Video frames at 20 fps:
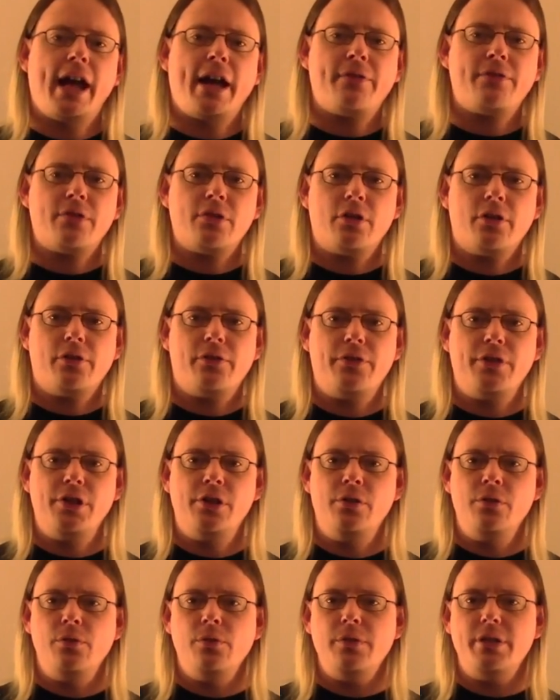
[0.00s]
After a
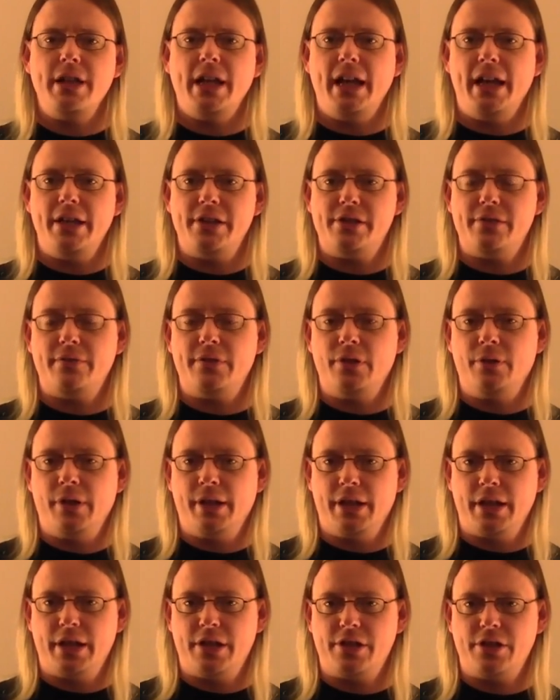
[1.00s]
few days of
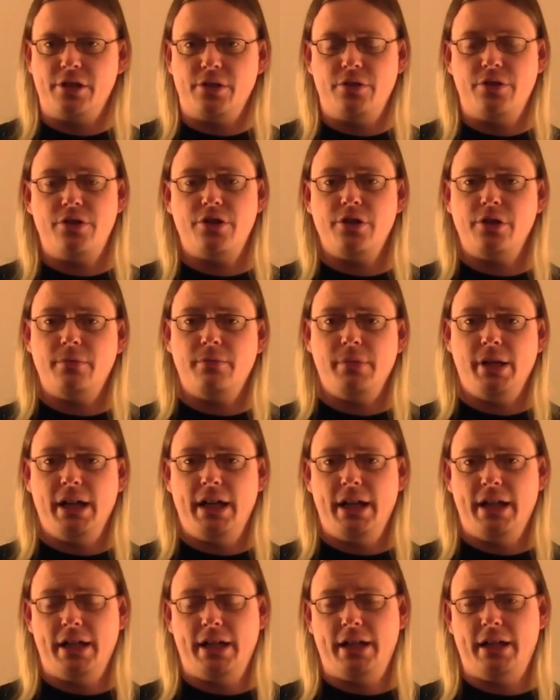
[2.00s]
doing this, you should be
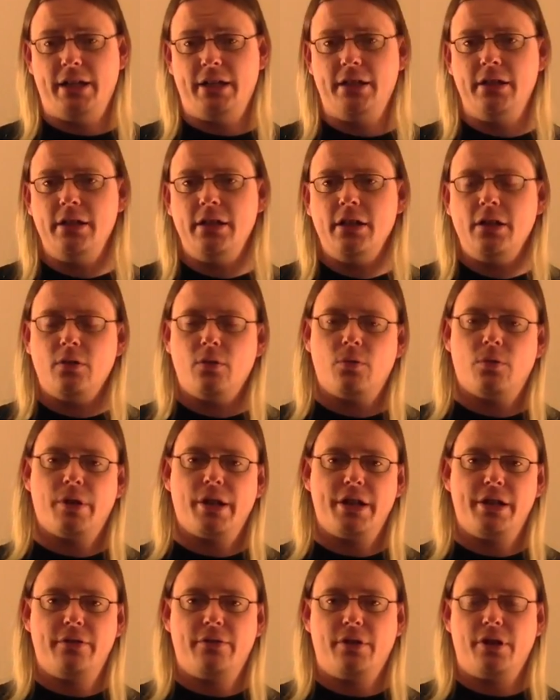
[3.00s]
getting
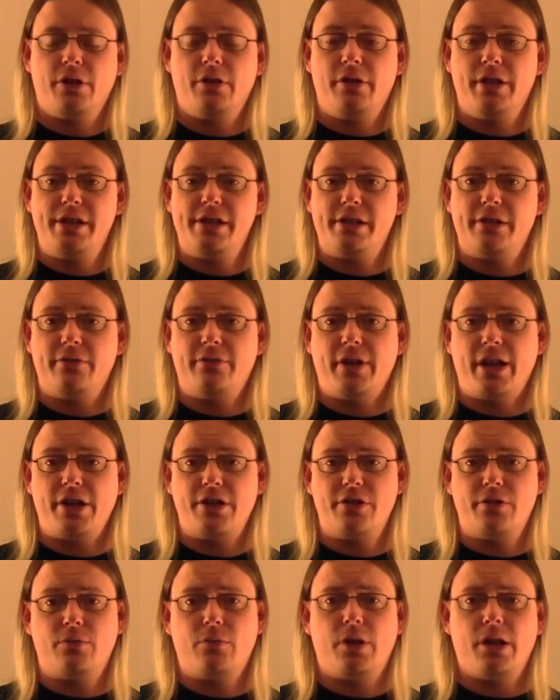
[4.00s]
rid of your yeast
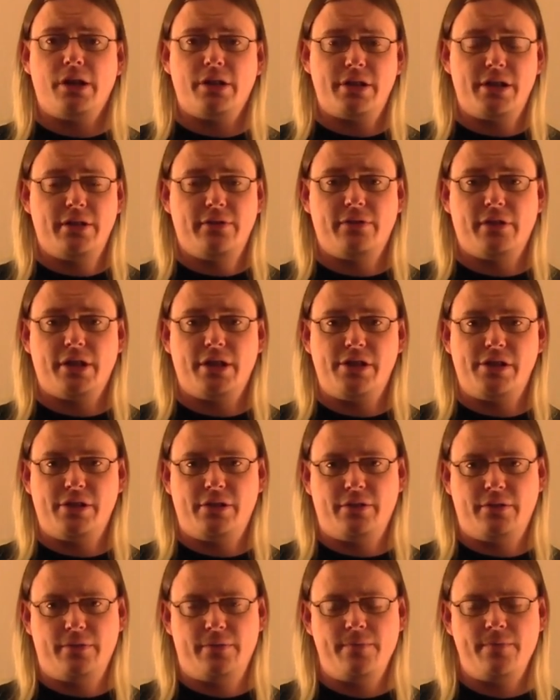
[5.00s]
infection relatively
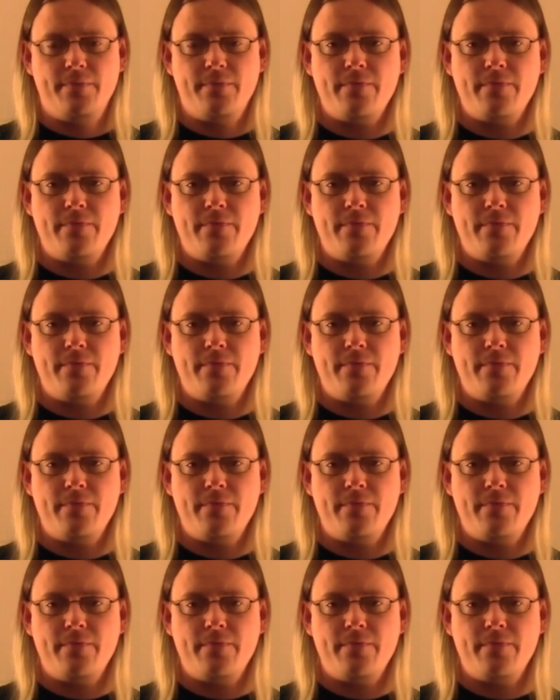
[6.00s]
soon.